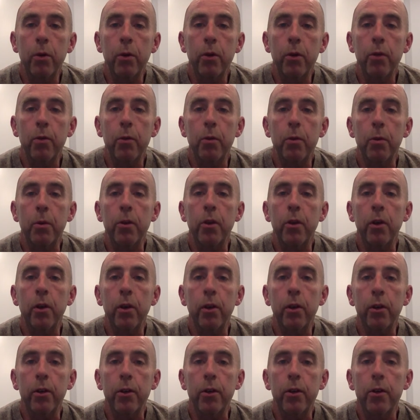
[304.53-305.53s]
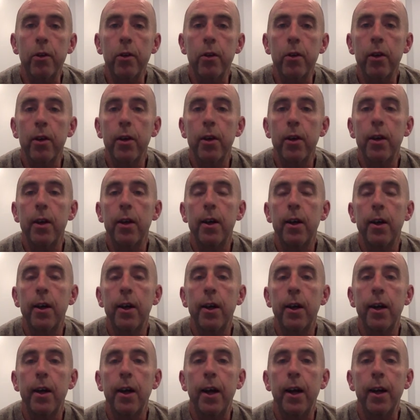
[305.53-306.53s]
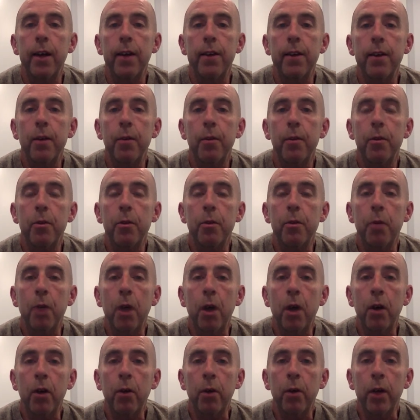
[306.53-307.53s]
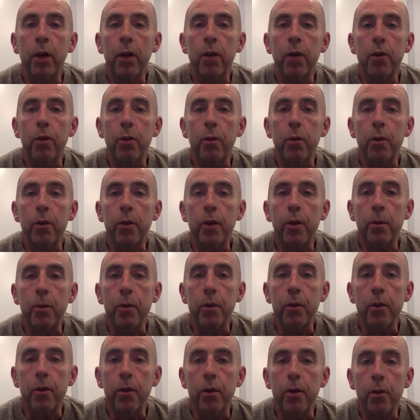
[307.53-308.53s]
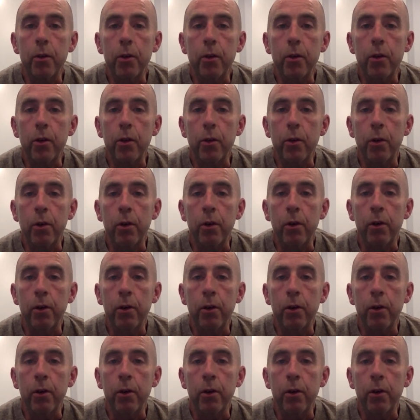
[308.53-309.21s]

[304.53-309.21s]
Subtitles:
from assaults, and he suffers from ongoing issues with substance use disorder.